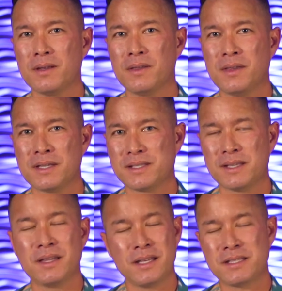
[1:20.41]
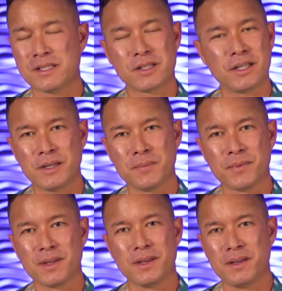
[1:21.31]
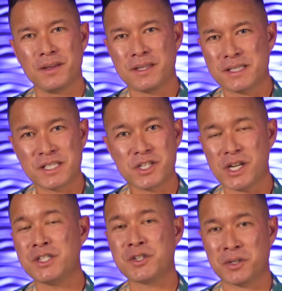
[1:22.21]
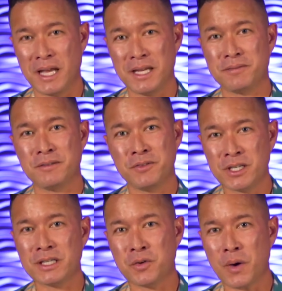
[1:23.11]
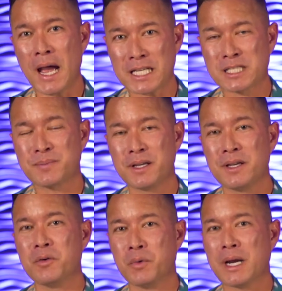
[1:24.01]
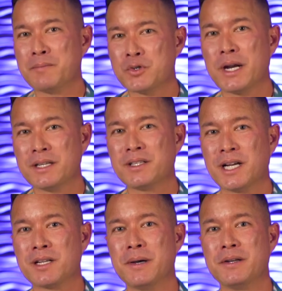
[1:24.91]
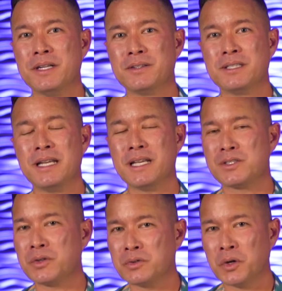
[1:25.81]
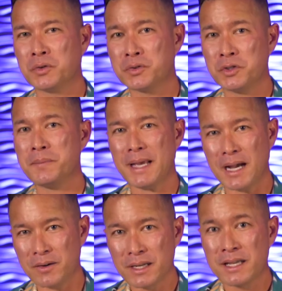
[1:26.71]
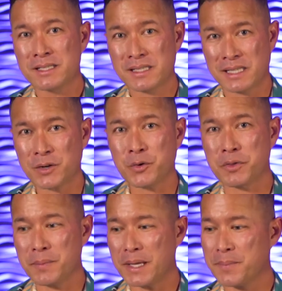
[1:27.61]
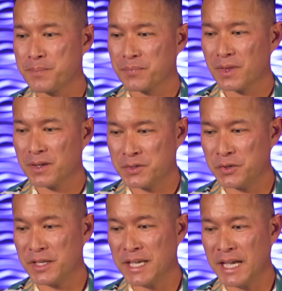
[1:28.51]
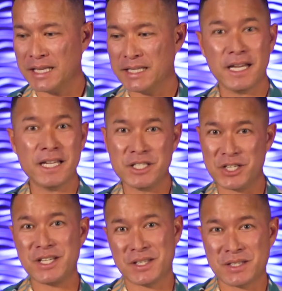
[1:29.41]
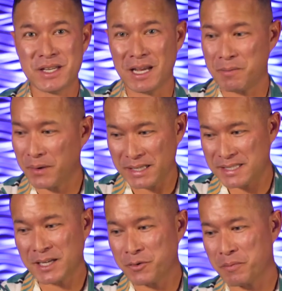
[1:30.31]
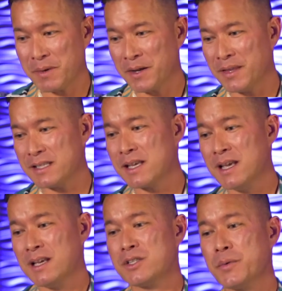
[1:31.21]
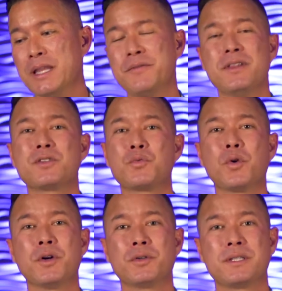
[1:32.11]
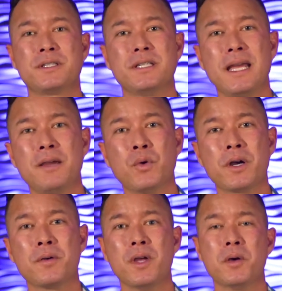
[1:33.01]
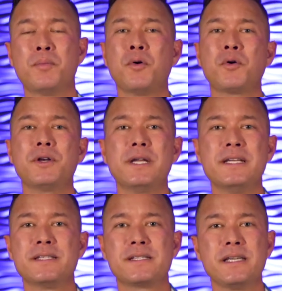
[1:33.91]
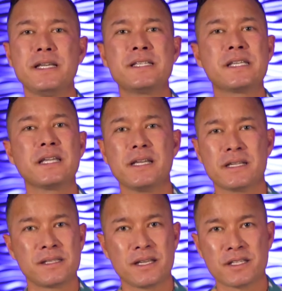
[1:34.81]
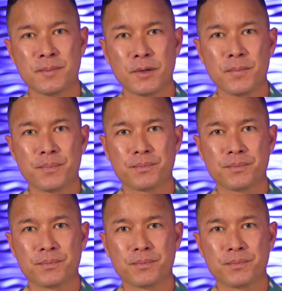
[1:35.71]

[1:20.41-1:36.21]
this can change your life if you can grasp what I'm trying to talk about here today. So don't tune me out. Stick with me to the end in Jesus' name, all right? Stick with me on this. So we live in this world today where porn is easily accessible.